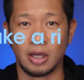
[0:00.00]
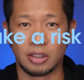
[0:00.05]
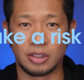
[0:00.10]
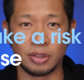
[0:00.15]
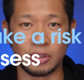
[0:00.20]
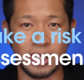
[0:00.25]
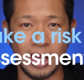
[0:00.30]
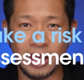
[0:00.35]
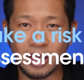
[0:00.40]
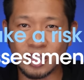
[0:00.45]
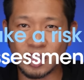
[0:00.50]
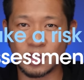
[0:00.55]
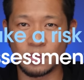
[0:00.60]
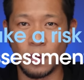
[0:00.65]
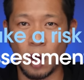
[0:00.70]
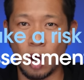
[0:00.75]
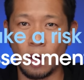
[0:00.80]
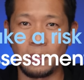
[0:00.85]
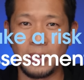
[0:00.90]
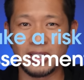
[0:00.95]
So take a
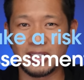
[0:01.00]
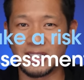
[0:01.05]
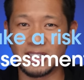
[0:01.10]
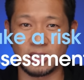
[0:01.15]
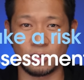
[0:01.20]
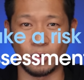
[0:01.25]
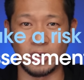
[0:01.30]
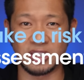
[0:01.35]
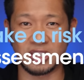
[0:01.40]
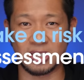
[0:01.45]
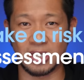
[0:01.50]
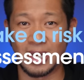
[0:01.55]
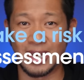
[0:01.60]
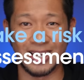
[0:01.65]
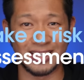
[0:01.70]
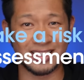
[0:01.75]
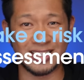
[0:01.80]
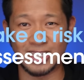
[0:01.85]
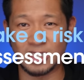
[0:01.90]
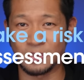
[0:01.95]
small business risk
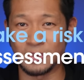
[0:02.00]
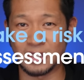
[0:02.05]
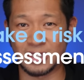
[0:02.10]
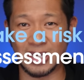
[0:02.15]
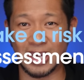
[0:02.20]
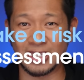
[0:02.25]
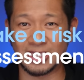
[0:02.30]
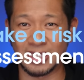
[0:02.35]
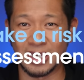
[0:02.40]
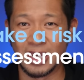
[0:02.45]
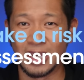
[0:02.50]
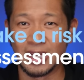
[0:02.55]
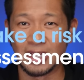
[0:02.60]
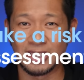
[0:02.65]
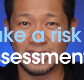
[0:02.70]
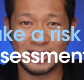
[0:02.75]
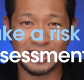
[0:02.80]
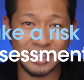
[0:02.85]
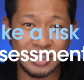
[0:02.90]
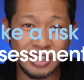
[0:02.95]
assessment test
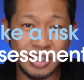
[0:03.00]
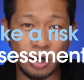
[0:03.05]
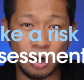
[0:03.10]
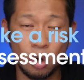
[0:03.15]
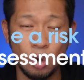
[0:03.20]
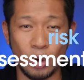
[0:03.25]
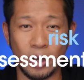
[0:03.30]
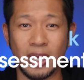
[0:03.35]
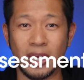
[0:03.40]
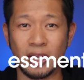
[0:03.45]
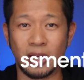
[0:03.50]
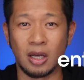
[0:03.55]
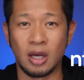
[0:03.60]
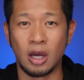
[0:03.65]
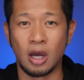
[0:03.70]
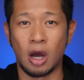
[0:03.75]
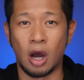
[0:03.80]
just to zero in